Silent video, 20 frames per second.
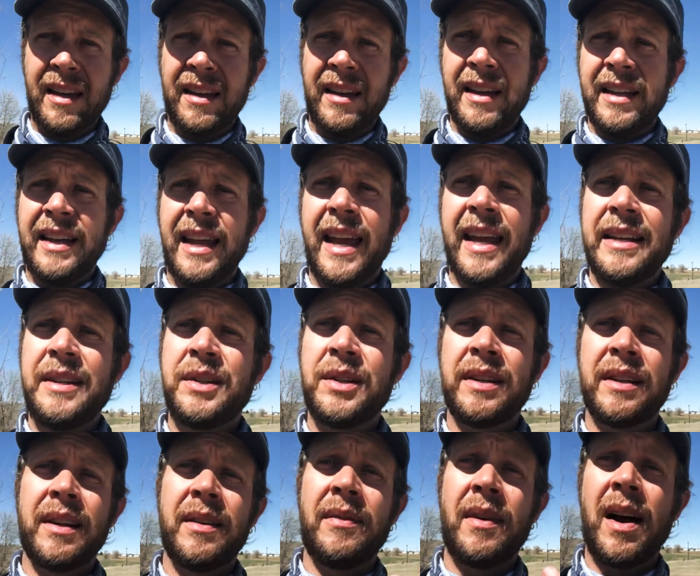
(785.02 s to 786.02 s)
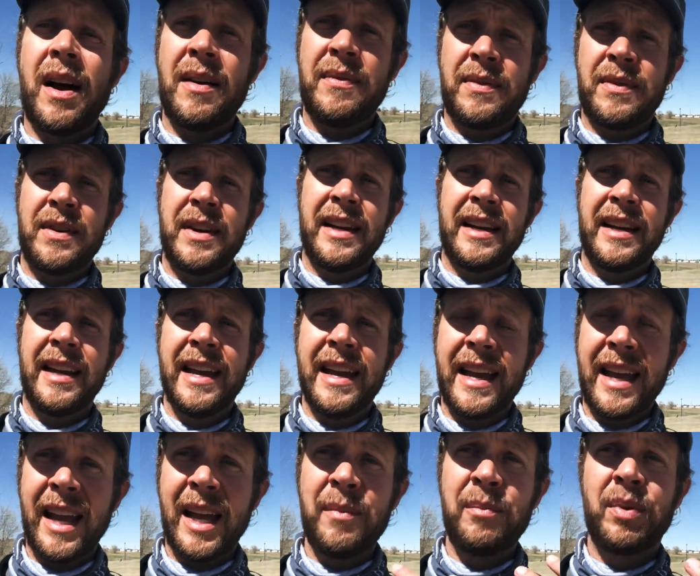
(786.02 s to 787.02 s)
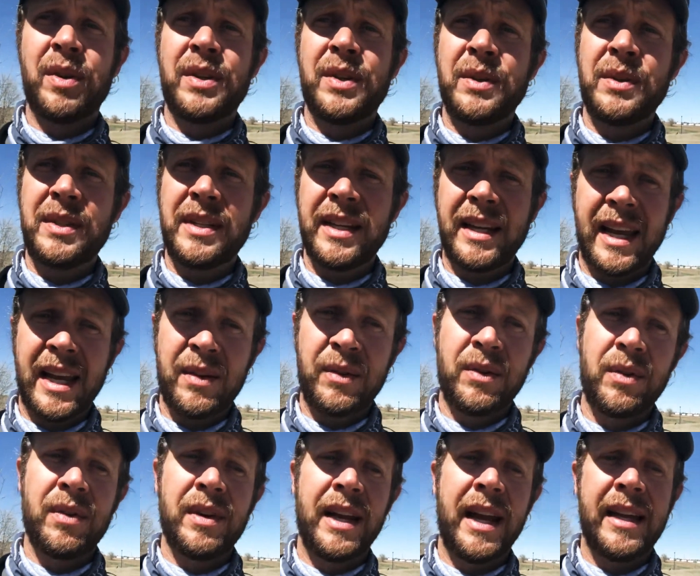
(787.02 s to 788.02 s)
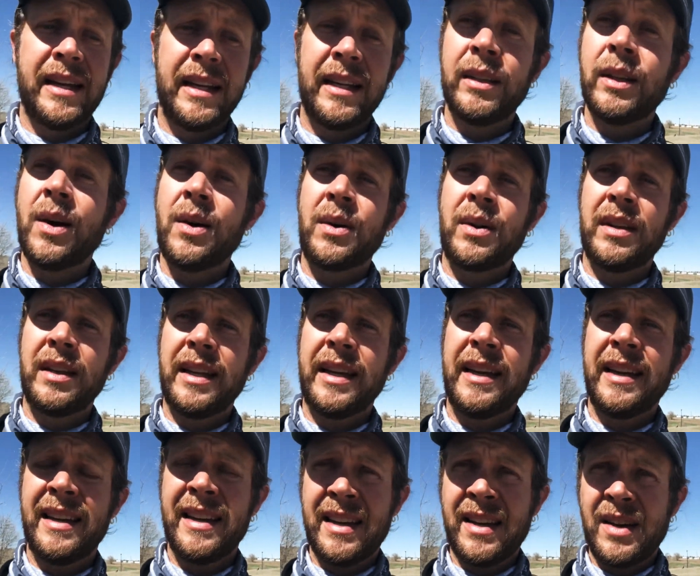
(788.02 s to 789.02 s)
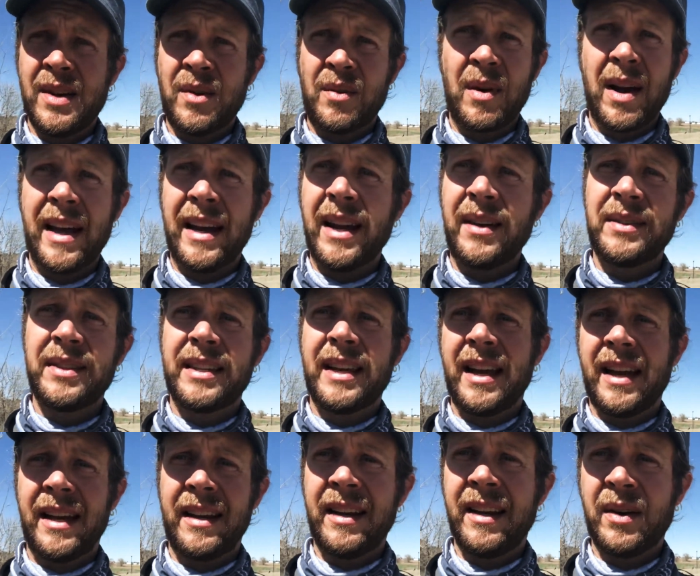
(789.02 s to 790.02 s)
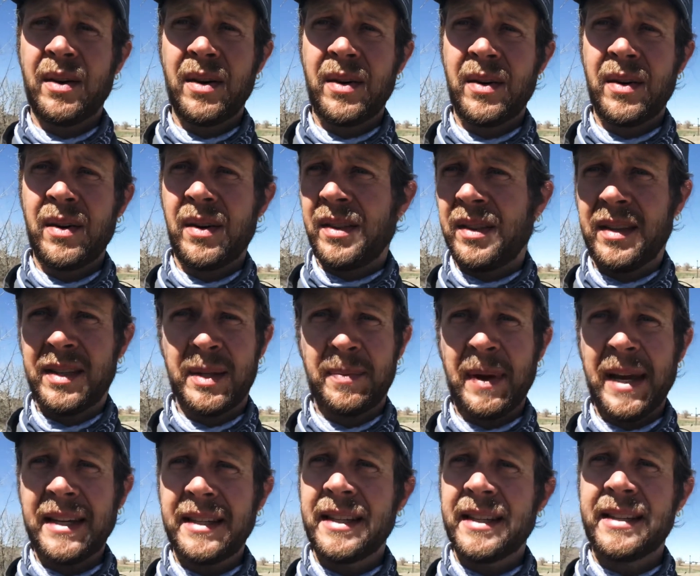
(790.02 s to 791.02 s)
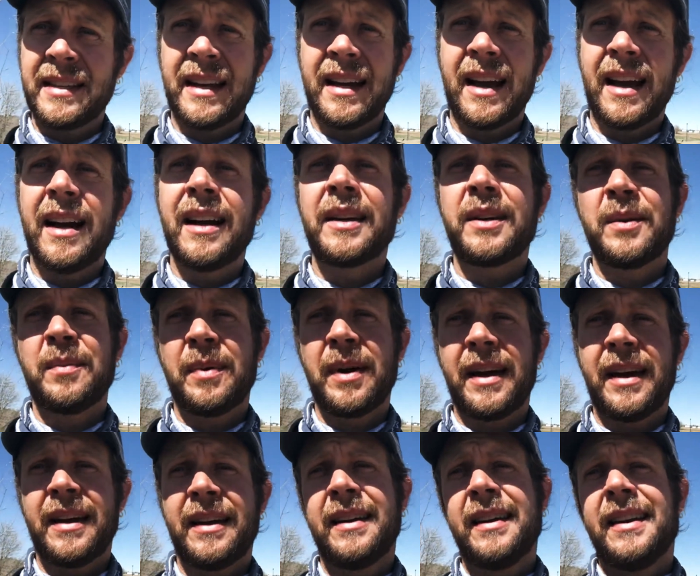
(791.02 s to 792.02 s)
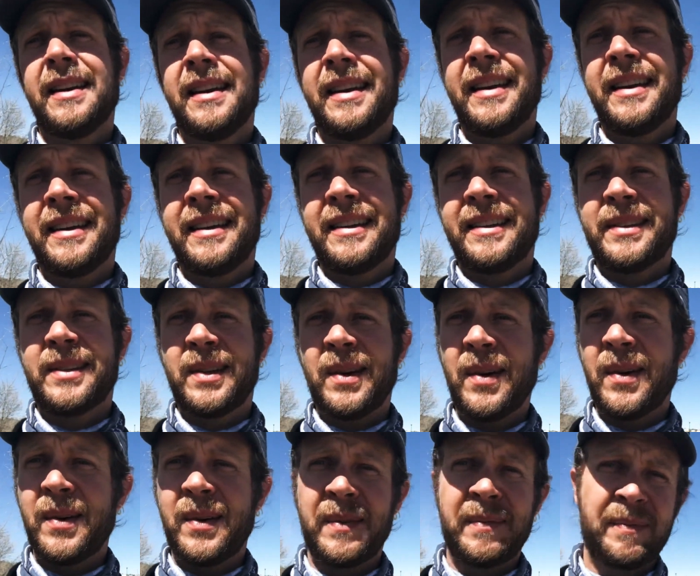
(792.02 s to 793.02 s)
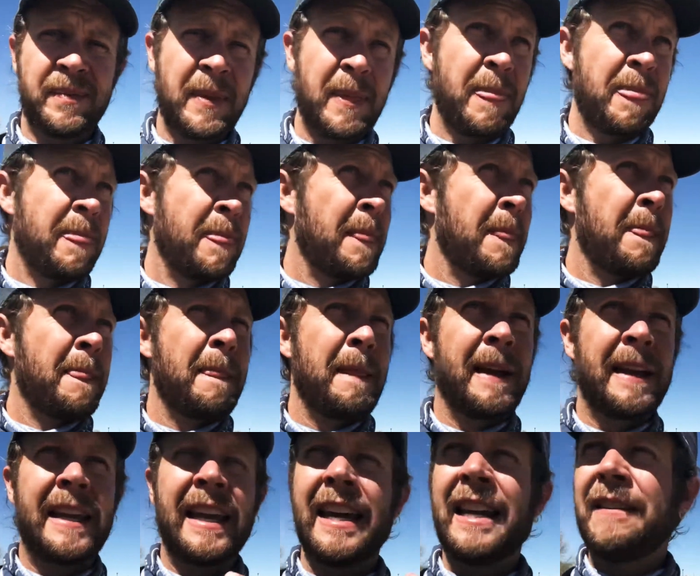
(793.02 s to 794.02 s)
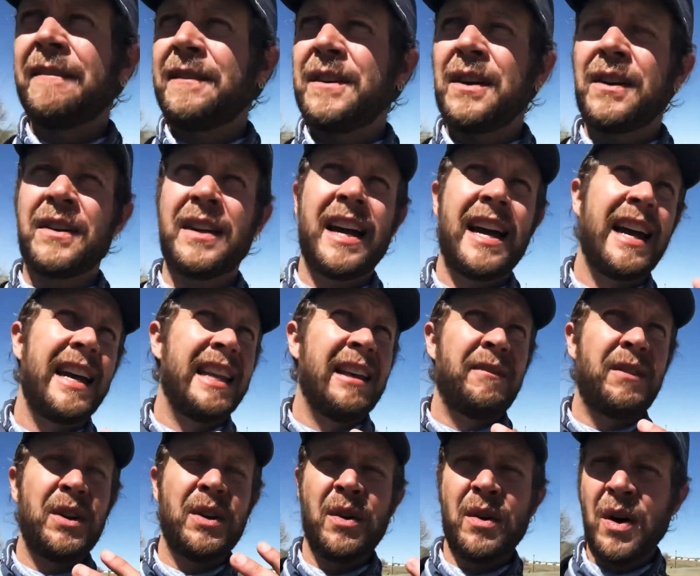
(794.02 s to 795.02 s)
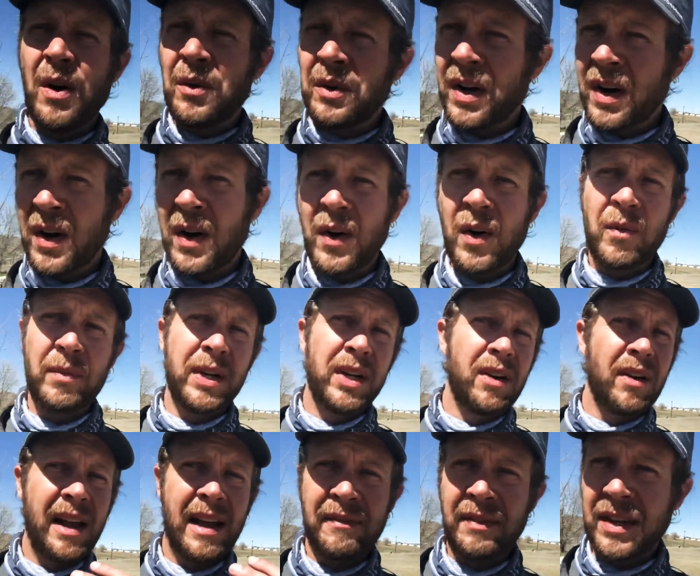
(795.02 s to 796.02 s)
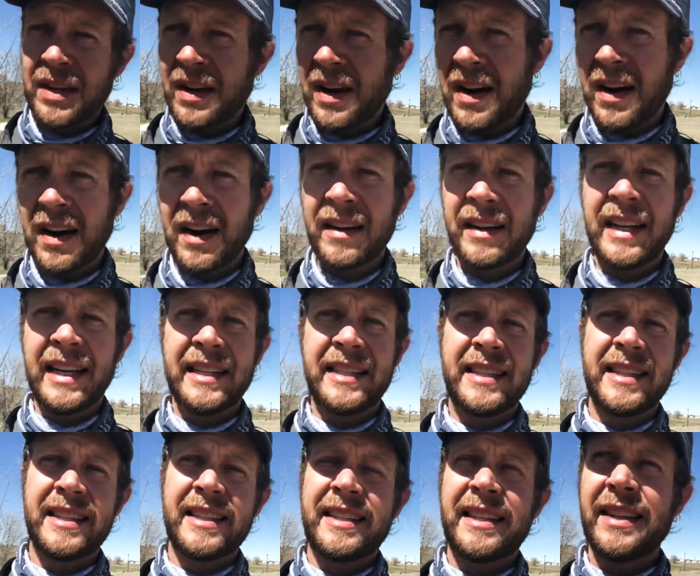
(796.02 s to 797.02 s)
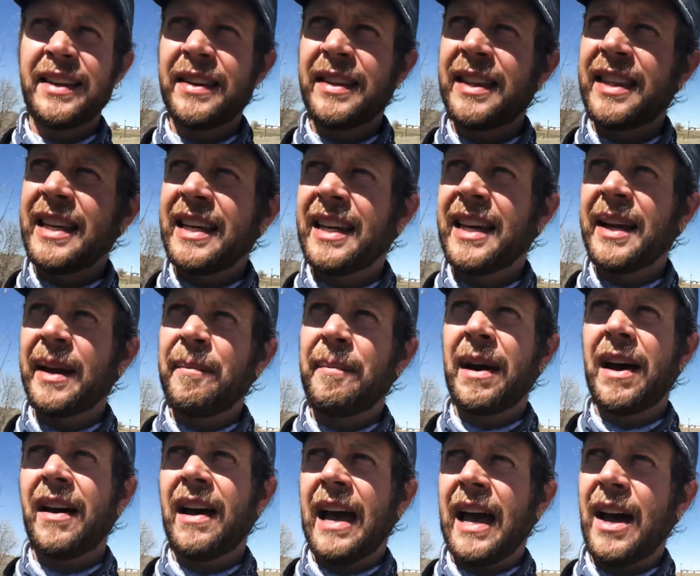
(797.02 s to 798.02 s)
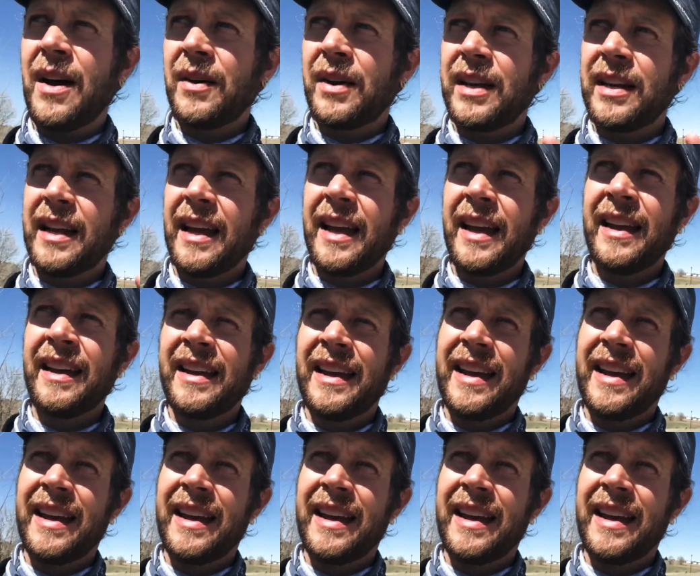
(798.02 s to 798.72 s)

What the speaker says: an agent of offering and producing and creating locally right outside the spaces that I occupy. So again, if you don't own a home, you don't have a yard, it's still thinking about how can